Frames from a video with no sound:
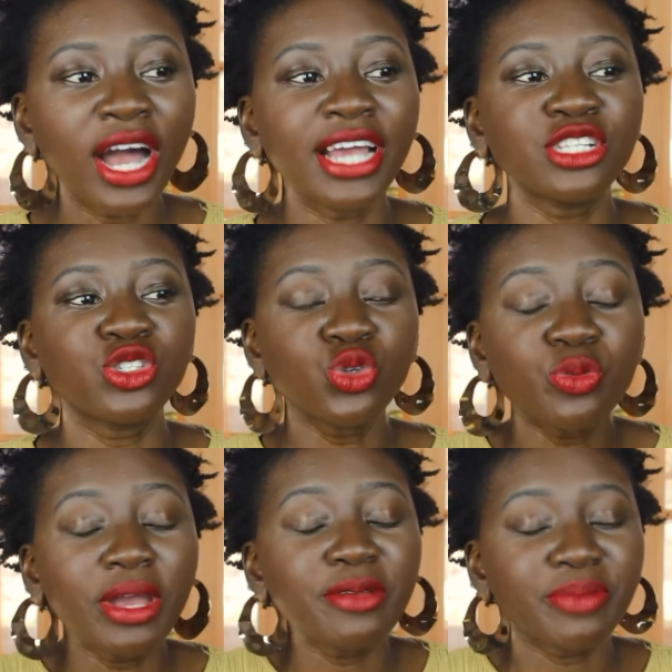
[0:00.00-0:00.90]
I do
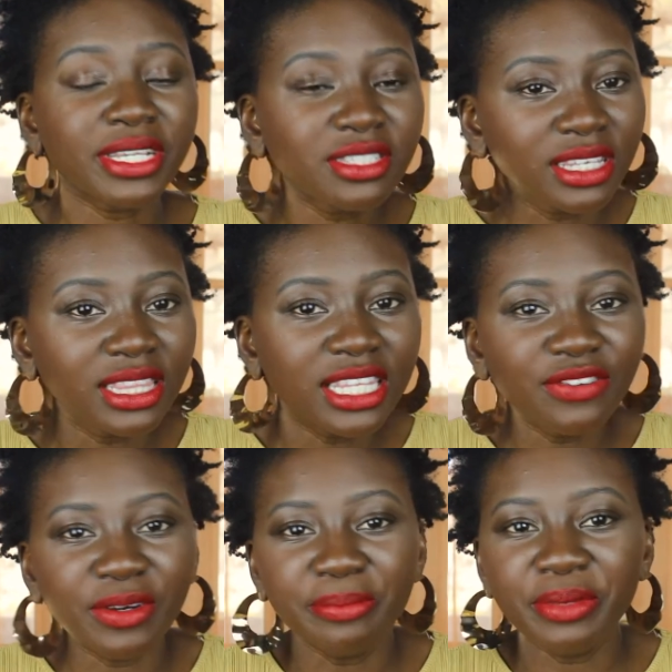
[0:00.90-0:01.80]
my best to
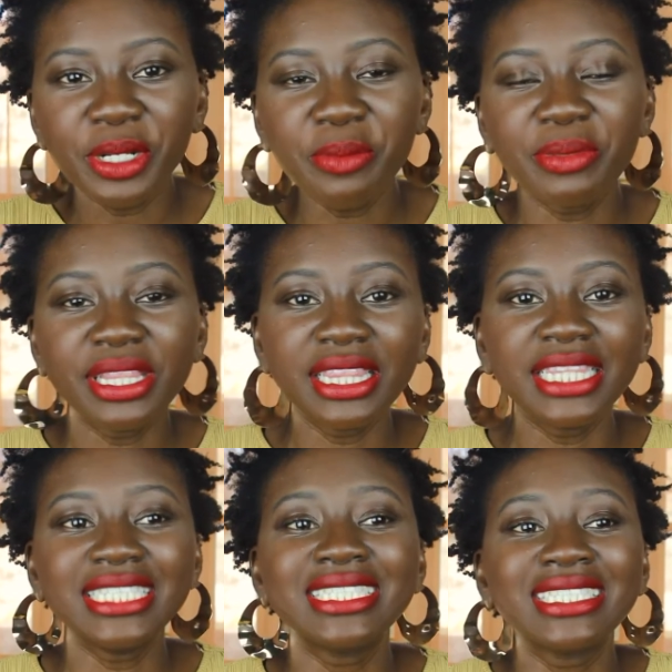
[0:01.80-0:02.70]
live a
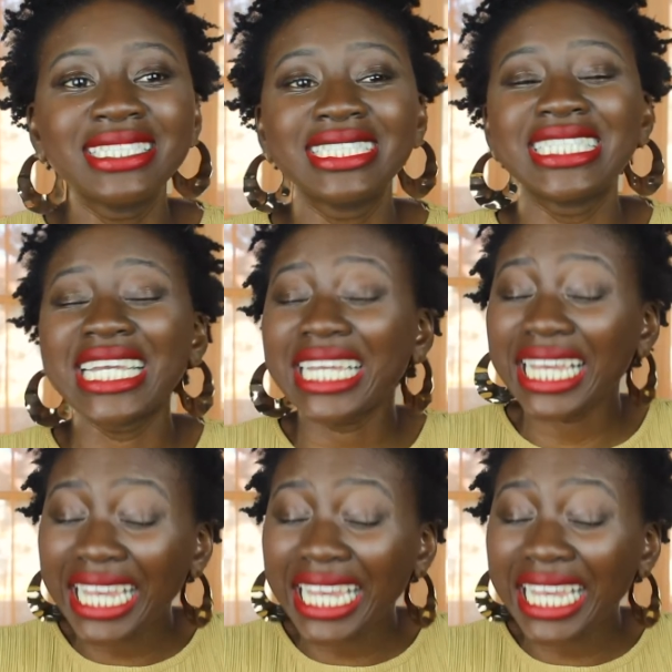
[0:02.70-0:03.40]
minimalistic